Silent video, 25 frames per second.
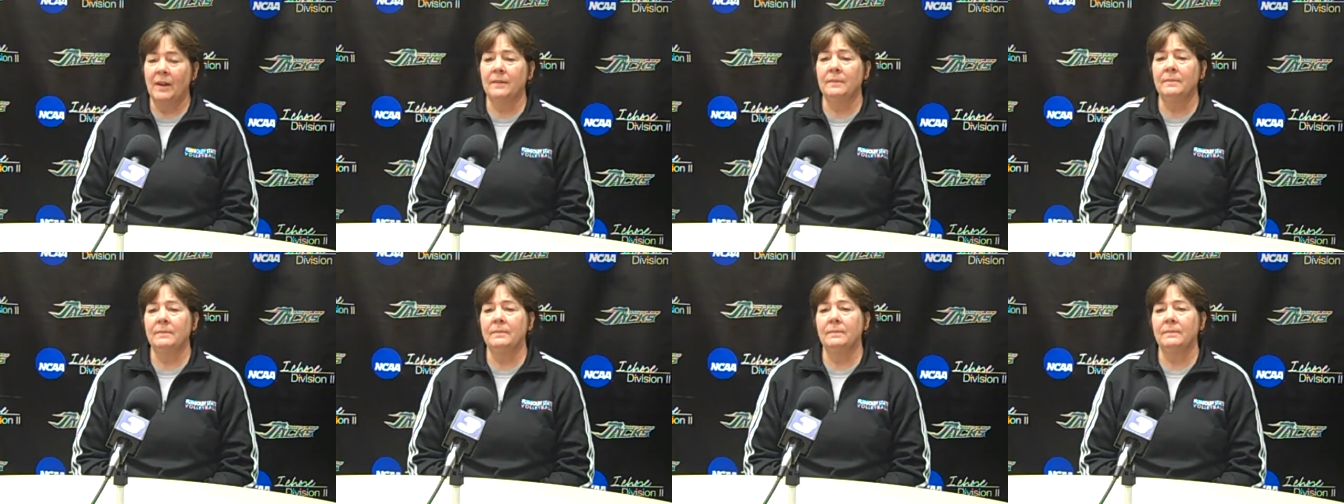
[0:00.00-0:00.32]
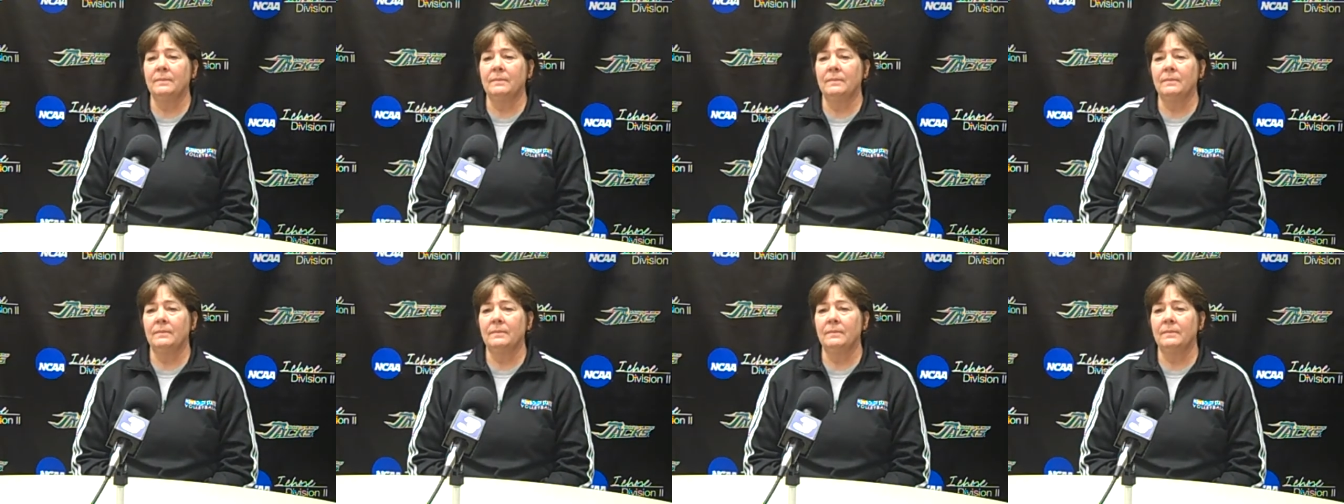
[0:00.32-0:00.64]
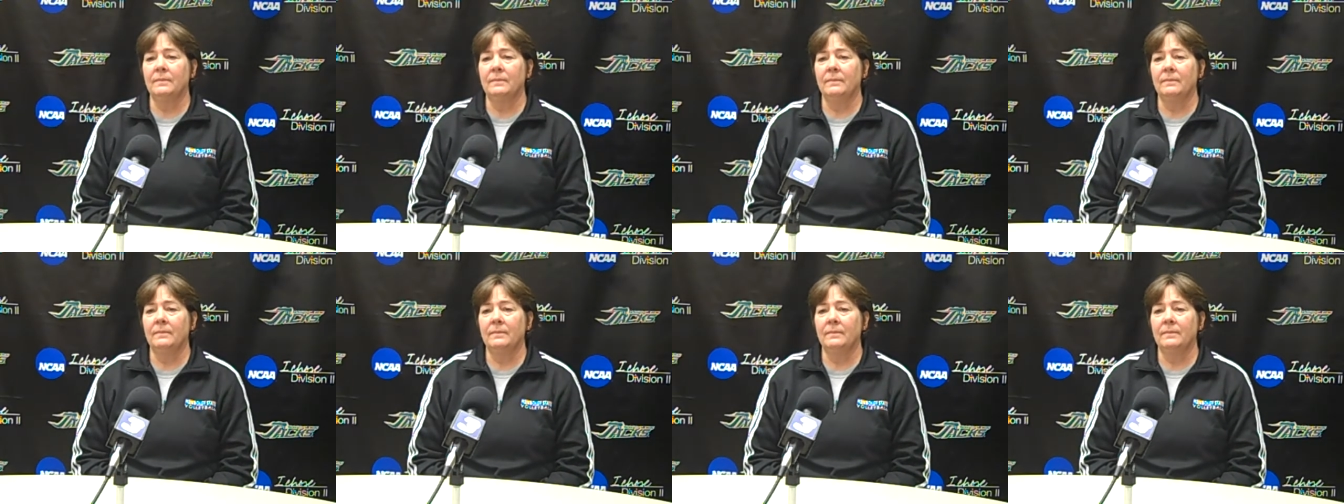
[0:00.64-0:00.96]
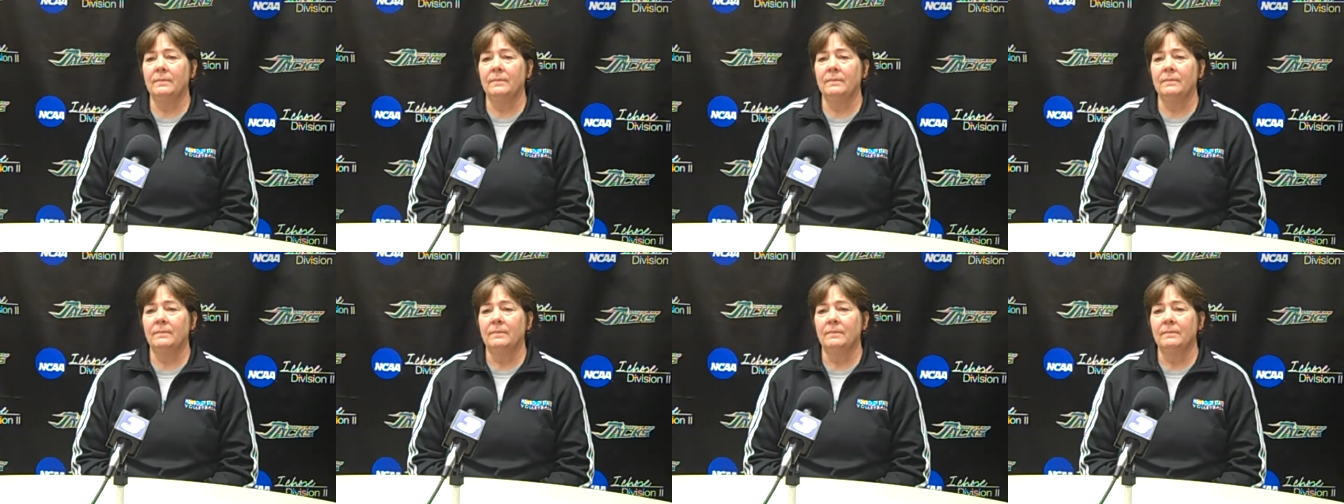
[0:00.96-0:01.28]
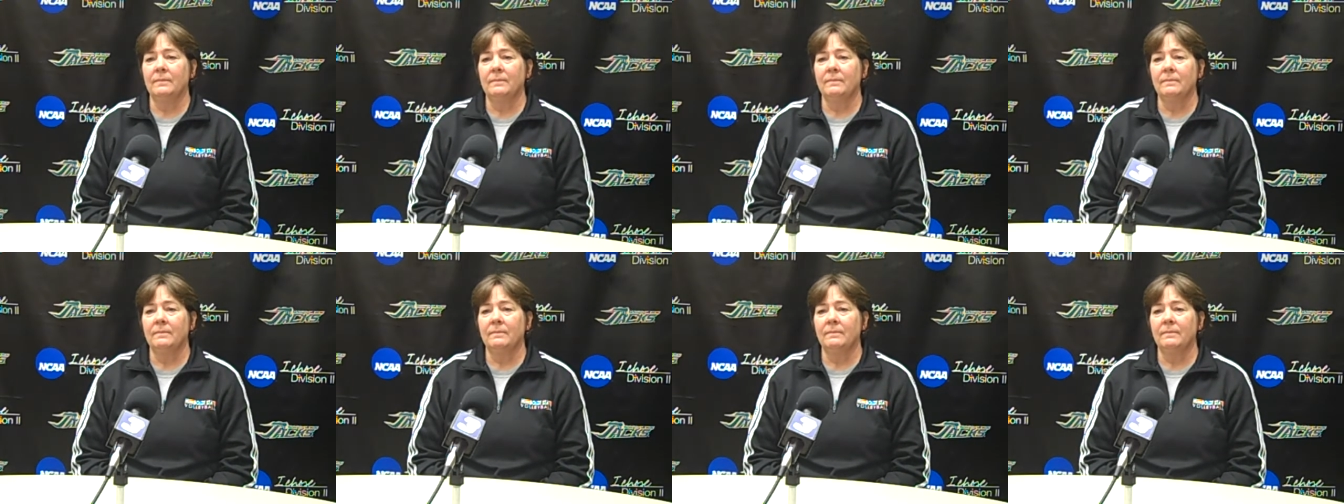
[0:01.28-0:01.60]

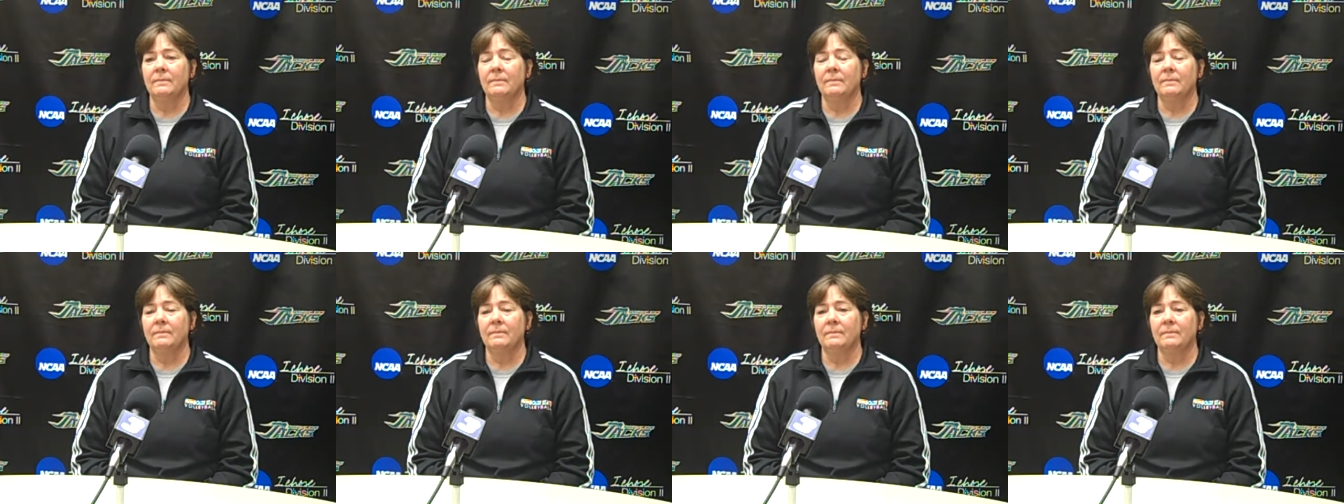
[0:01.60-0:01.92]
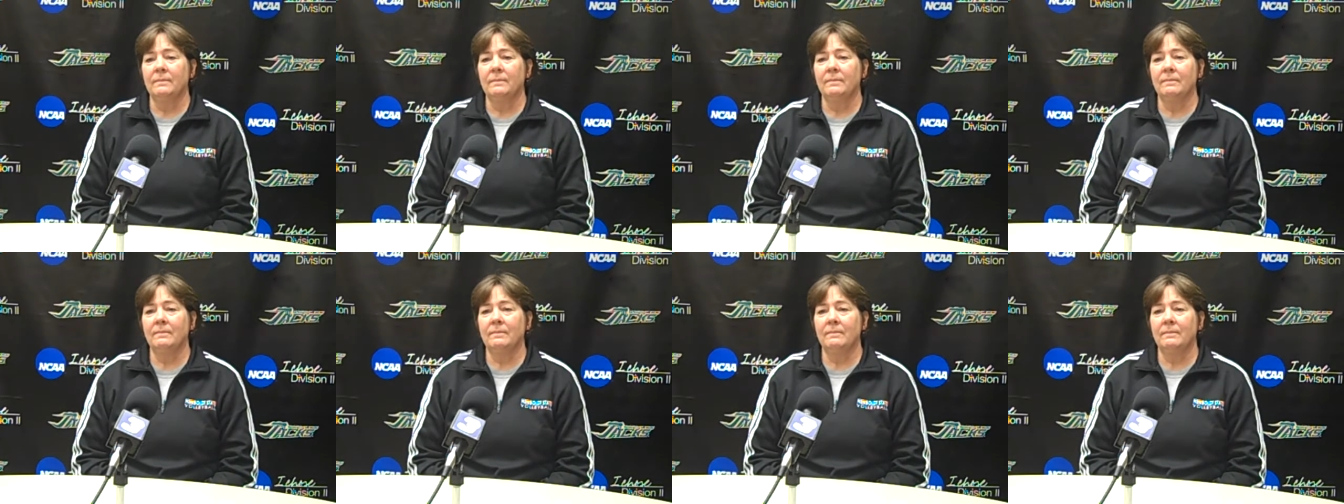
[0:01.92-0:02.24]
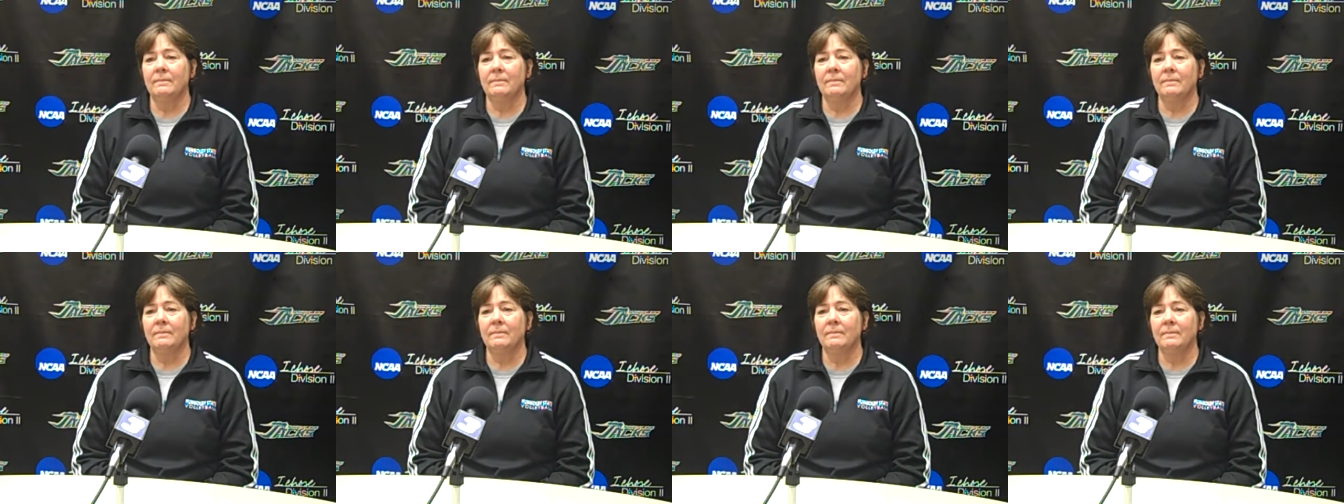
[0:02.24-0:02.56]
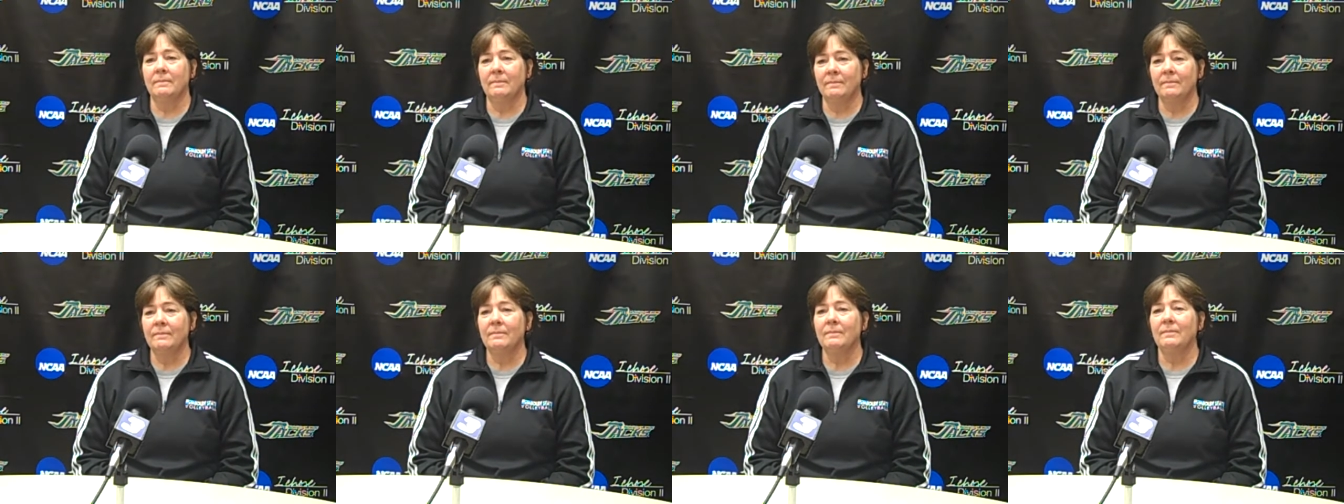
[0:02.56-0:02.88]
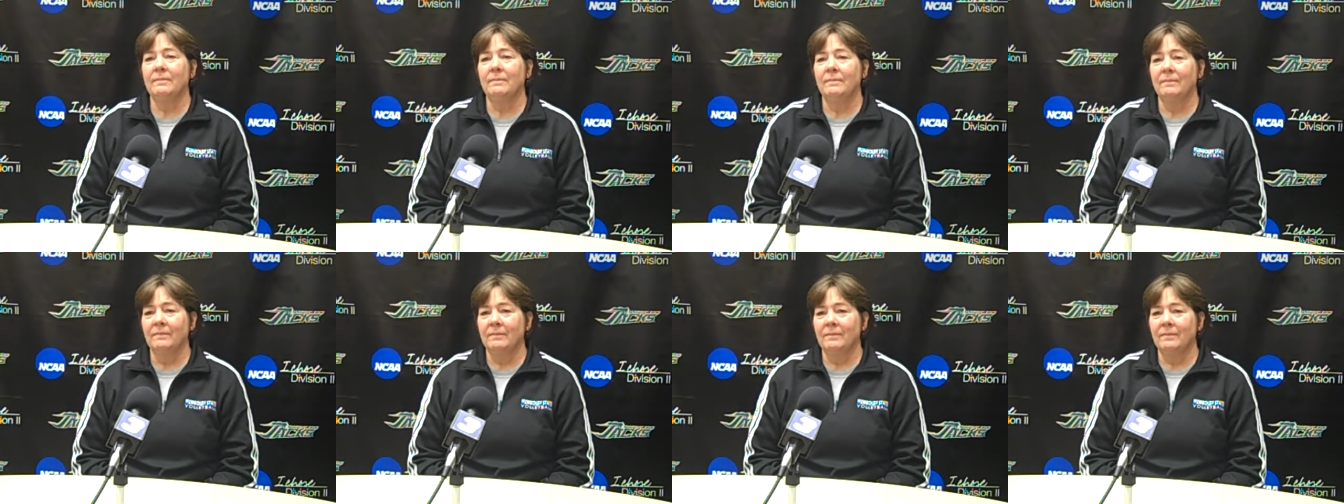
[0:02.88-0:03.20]
That's all the questions I had. Thank you
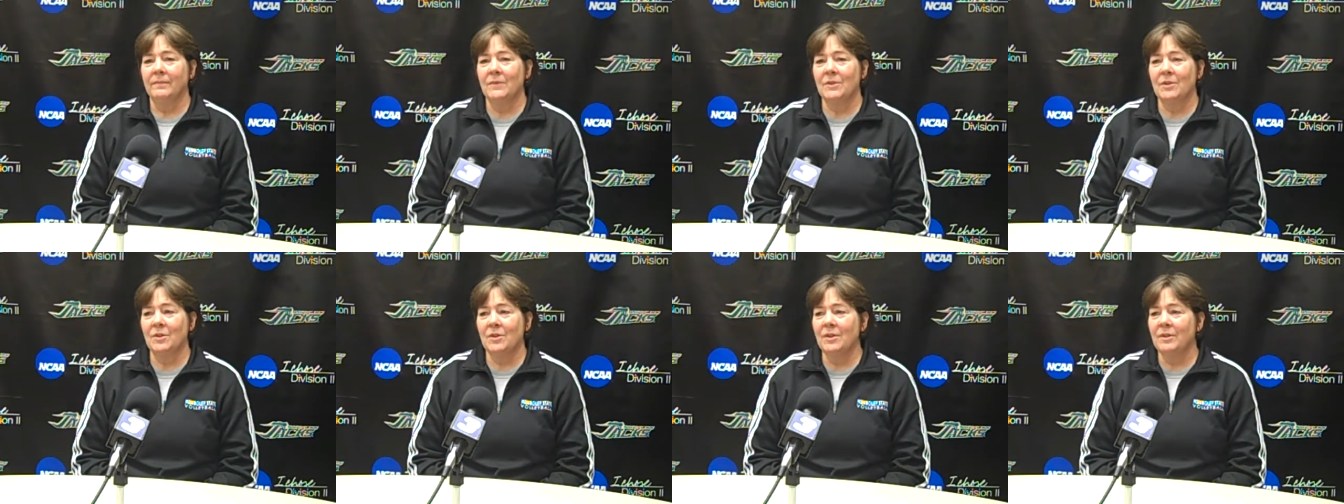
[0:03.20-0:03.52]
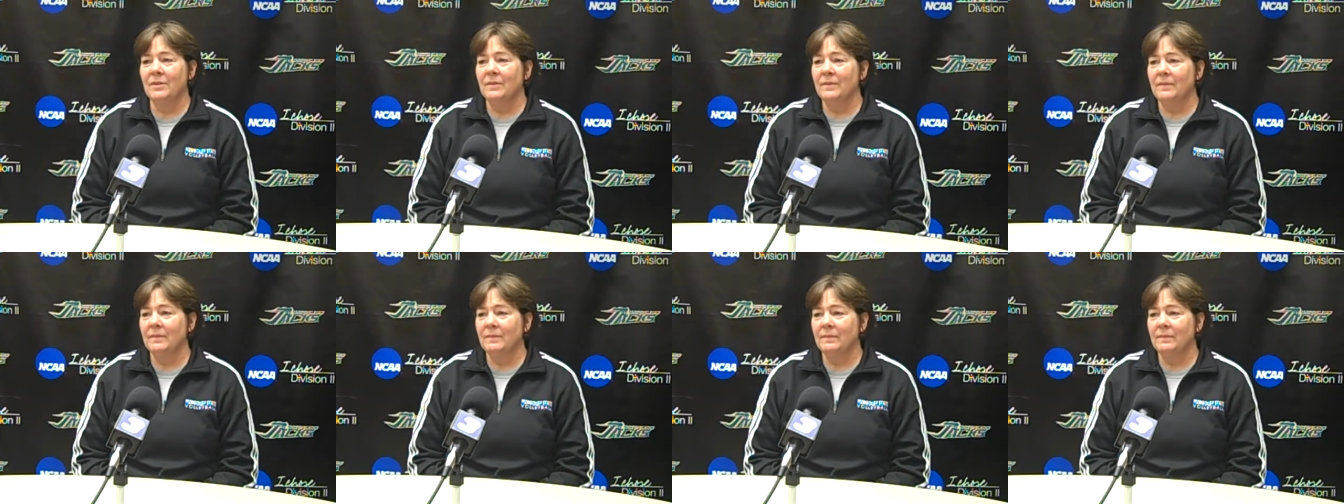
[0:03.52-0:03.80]
so much. Sure.